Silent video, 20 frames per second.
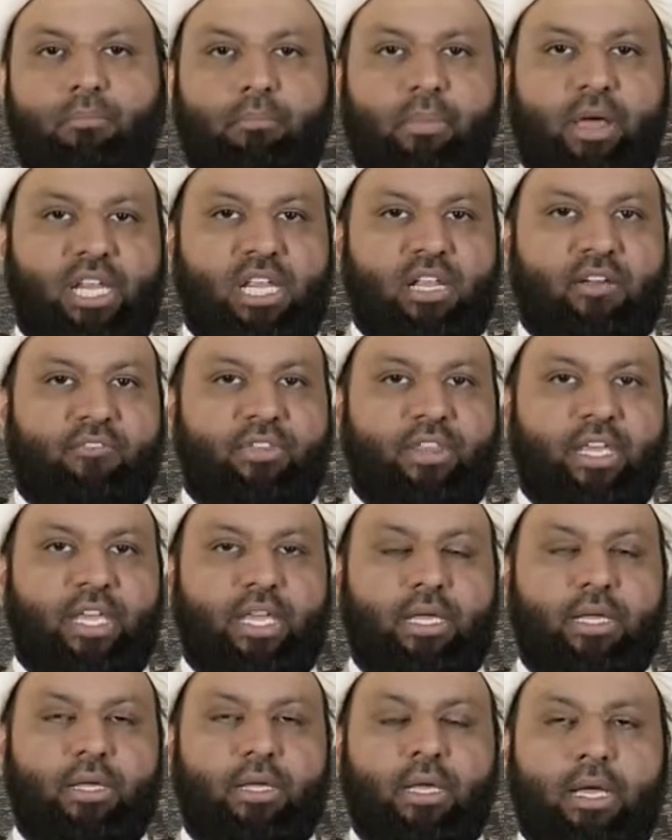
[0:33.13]
many of
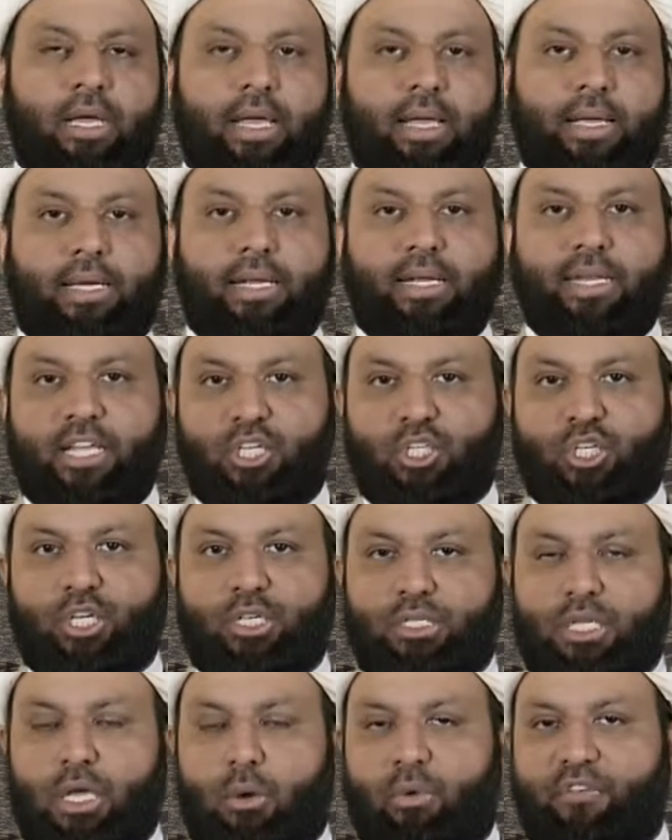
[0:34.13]
the
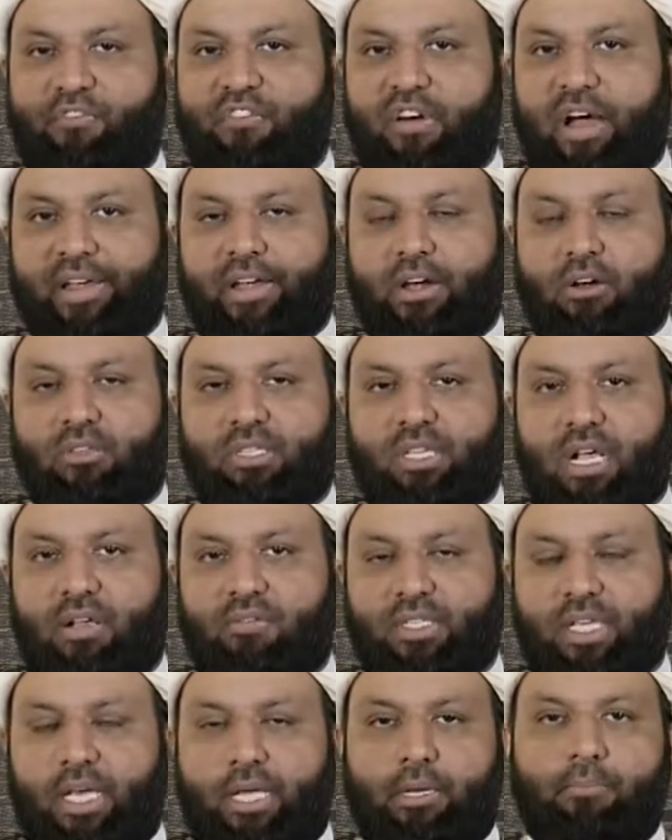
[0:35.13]
conditions that we find
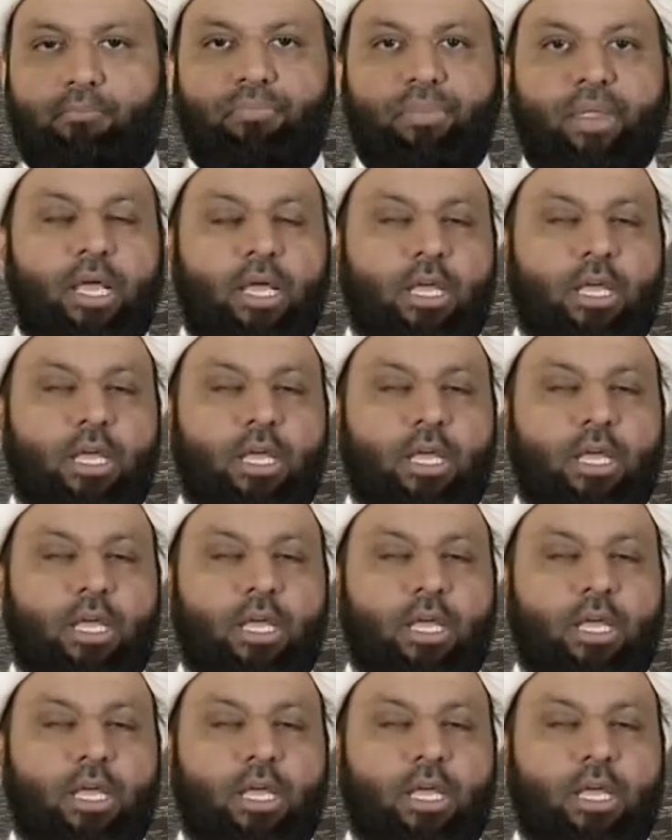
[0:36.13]
ourselves in.